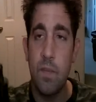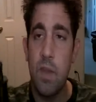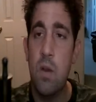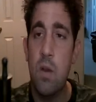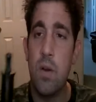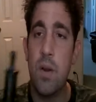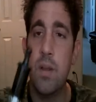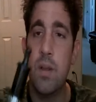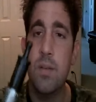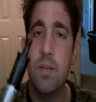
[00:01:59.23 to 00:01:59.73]

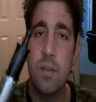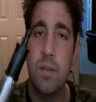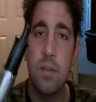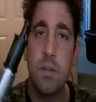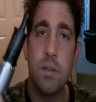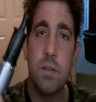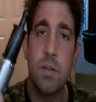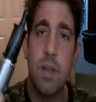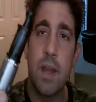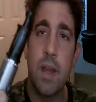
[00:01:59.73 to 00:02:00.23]
Here it is.
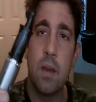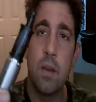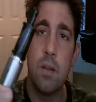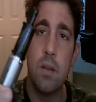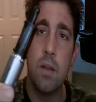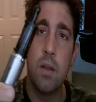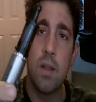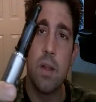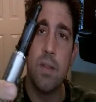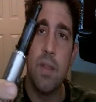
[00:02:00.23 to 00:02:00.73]
Take a
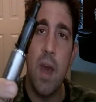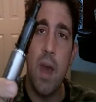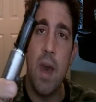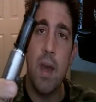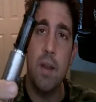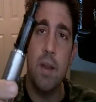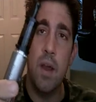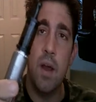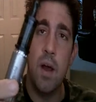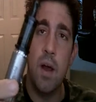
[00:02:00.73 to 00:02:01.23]
good look at
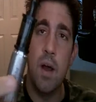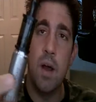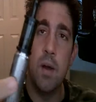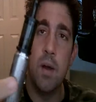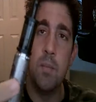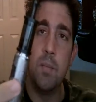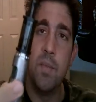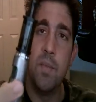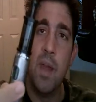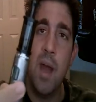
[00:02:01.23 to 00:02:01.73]
that.
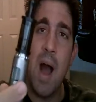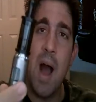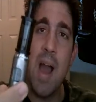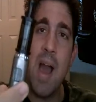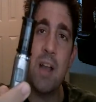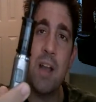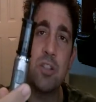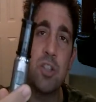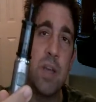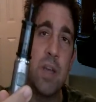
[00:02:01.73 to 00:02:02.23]
I
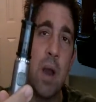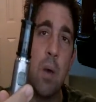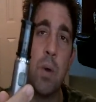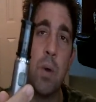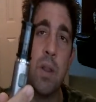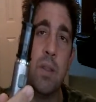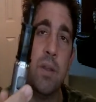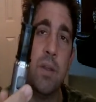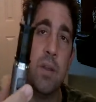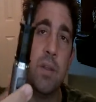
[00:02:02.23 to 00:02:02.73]
actually got
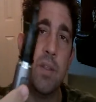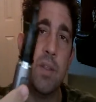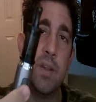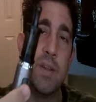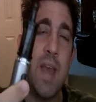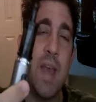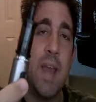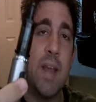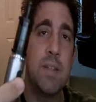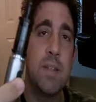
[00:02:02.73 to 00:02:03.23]
one of the
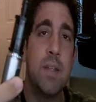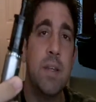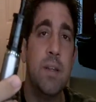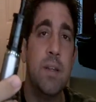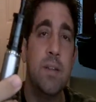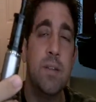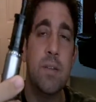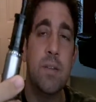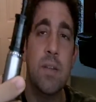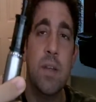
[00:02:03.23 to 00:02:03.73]
tank
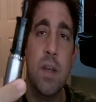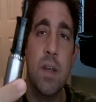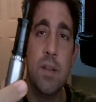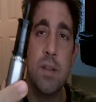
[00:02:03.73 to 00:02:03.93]
tints.